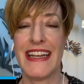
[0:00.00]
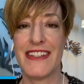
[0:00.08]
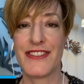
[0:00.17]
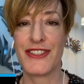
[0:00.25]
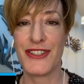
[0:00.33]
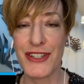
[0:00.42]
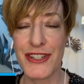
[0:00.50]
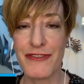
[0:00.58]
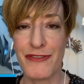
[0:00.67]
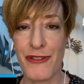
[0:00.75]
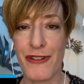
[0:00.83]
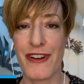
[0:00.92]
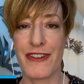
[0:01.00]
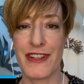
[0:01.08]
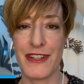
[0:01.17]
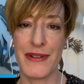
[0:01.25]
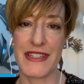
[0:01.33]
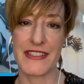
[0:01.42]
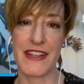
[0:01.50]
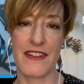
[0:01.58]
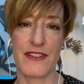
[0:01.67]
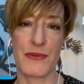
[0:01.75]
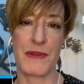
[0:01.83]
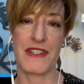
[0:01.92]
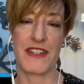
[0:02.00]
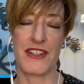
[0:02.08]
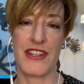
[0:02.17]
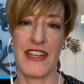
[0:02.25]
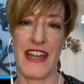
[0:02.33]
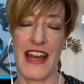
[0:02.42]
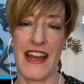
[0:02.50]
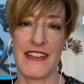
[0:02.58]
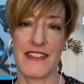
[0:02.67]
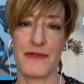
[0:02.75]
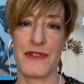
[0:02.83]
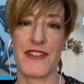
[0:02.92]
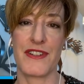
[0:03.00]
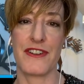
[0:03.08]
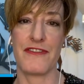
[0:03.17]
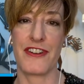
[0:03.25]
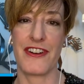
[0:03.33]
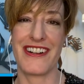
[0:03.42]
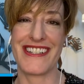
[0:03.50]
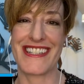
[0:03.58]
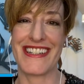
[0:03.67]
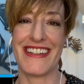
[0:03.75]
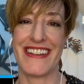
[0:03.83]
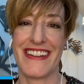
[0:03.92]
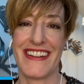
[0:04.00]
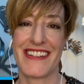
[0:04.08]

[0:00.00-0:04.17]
is good for the U.S. dollar's position as a reserve currency.